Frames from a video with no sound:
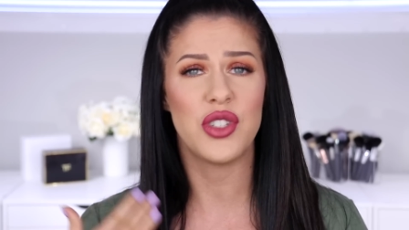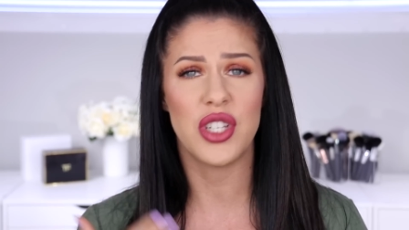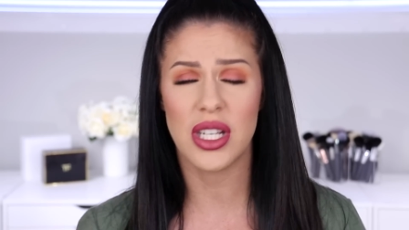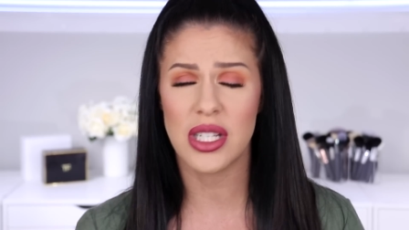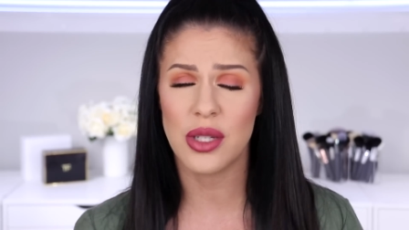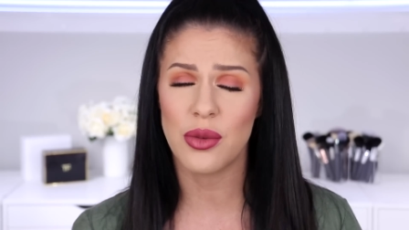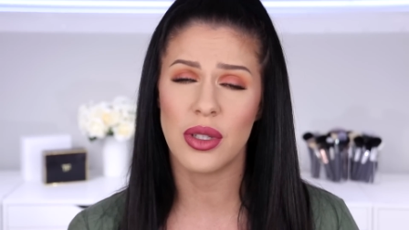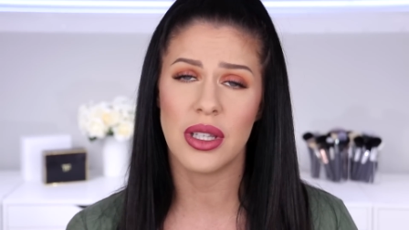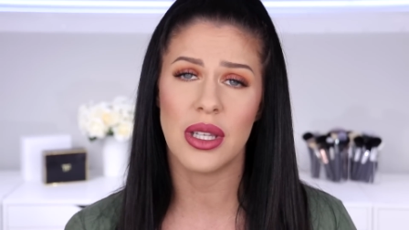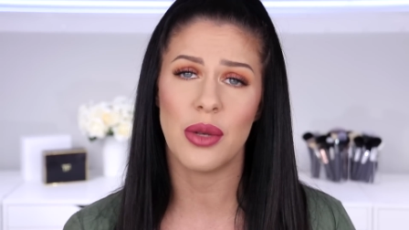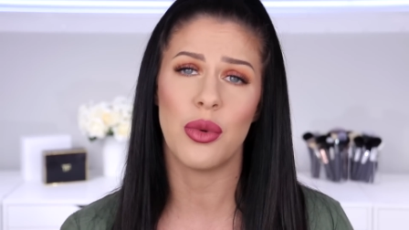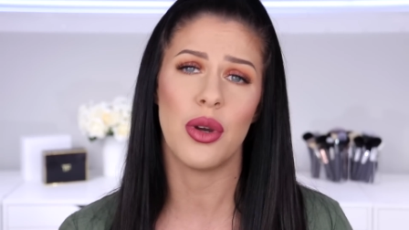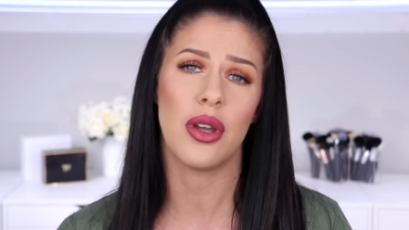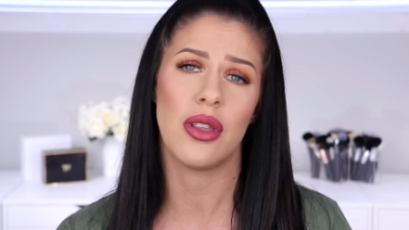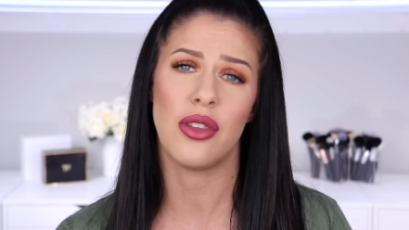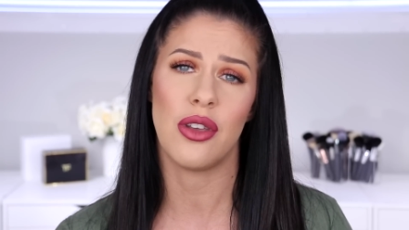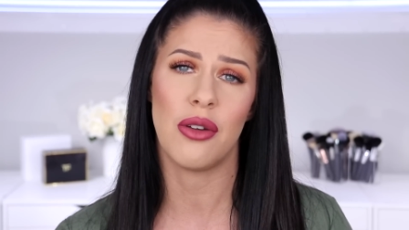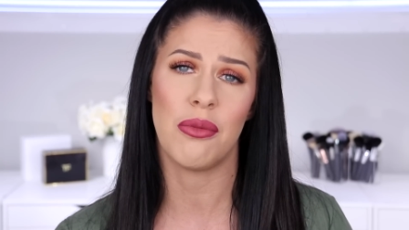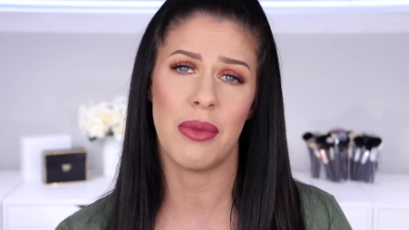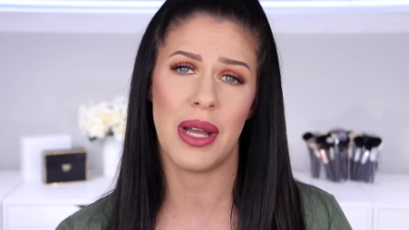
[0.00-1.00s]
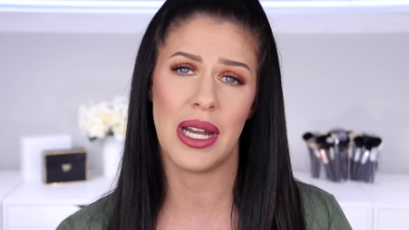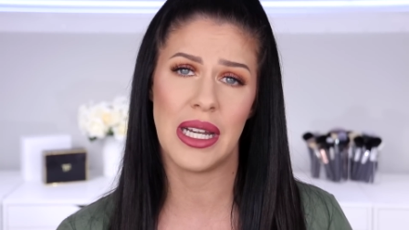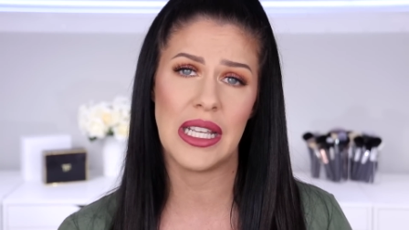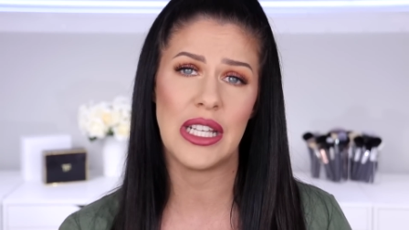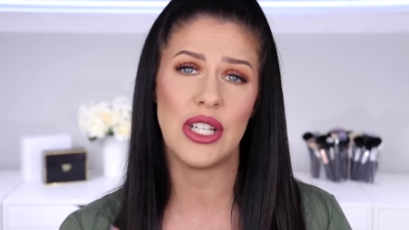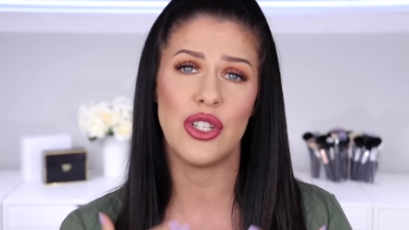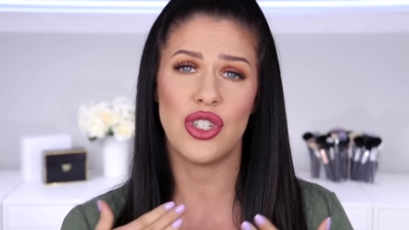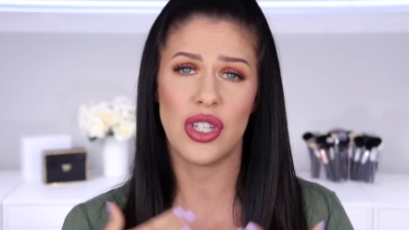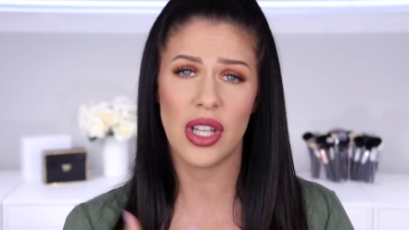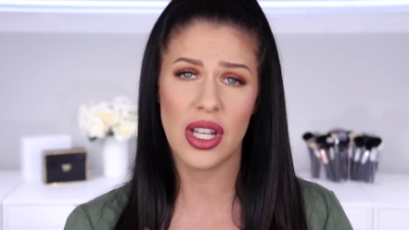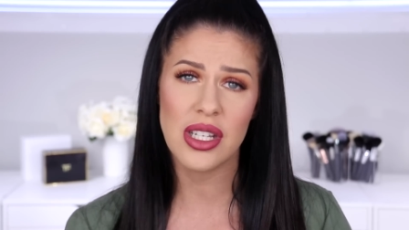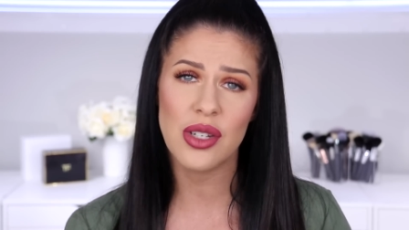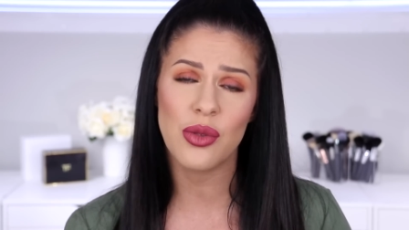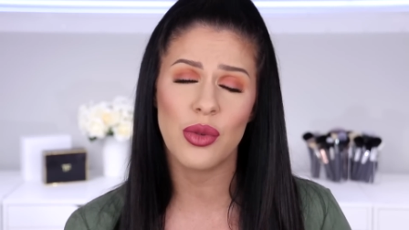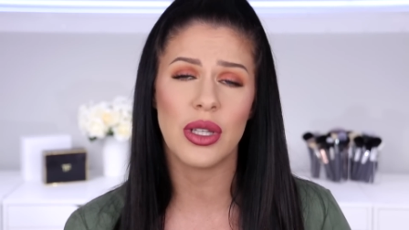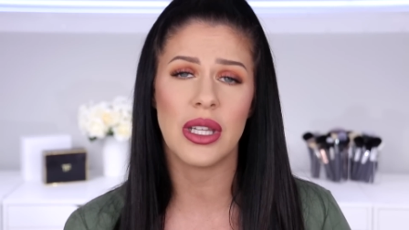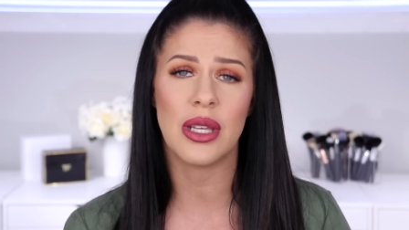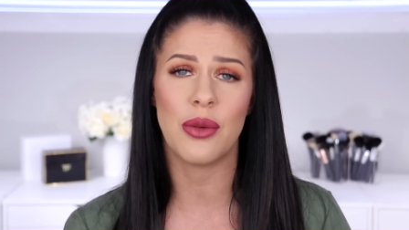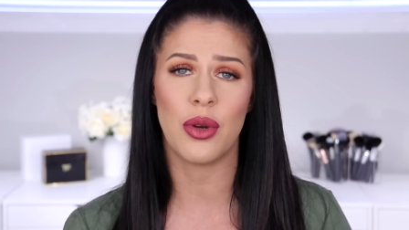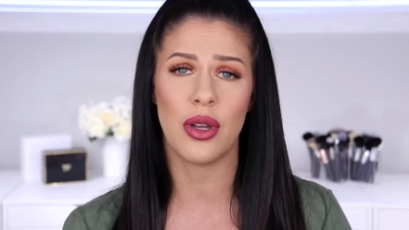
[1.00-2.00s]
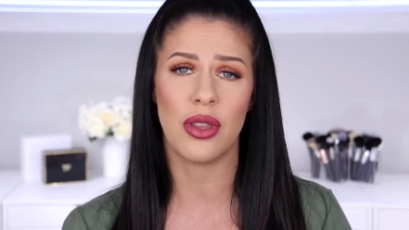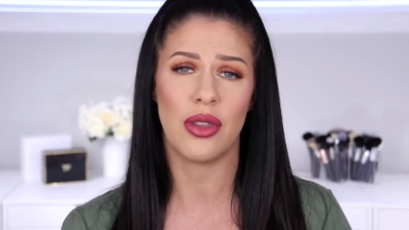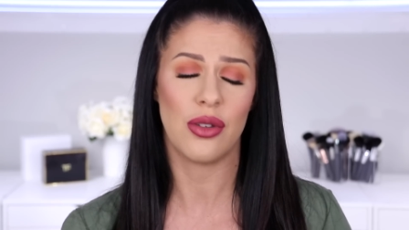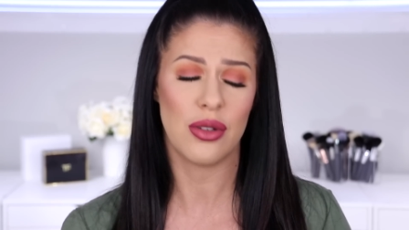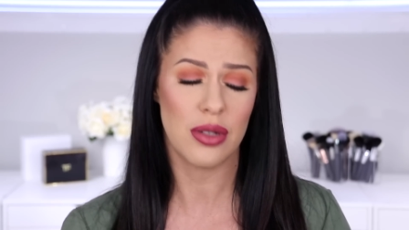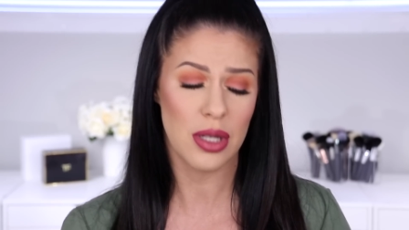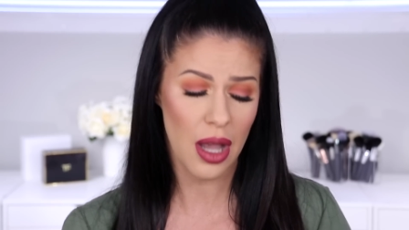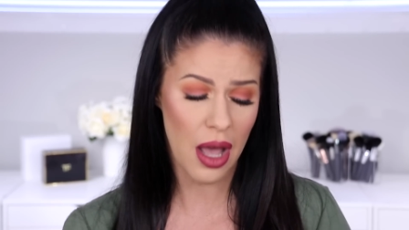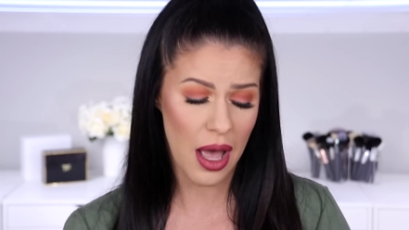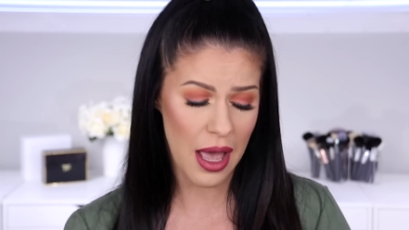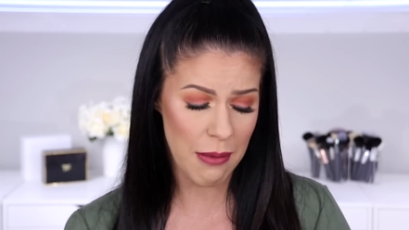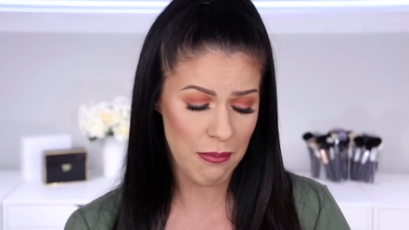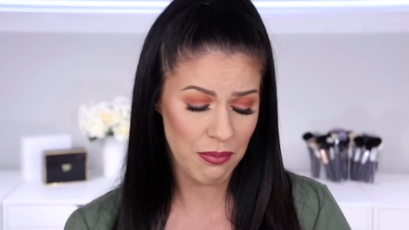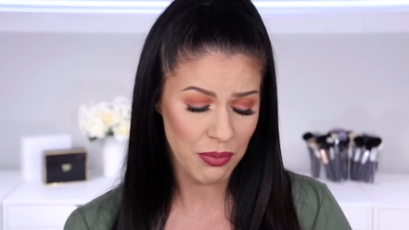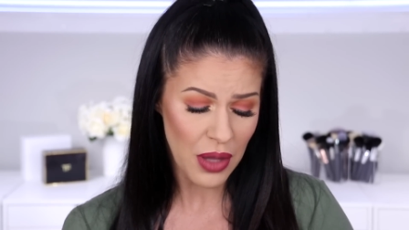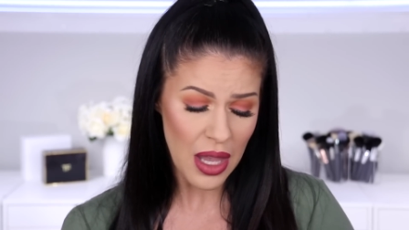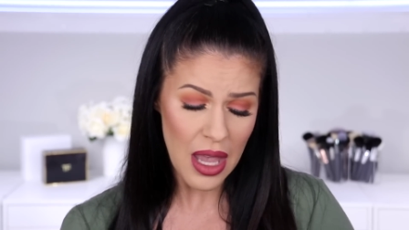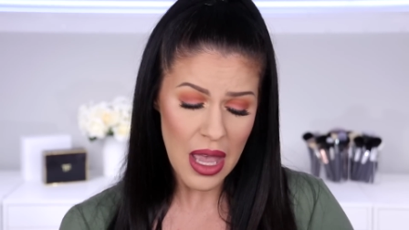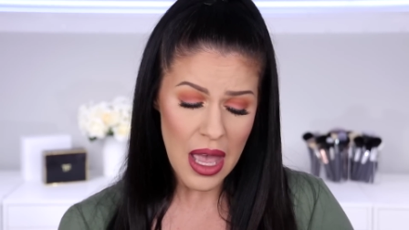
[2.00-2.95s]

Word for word: genuinely worth your money, genuinely worth your time.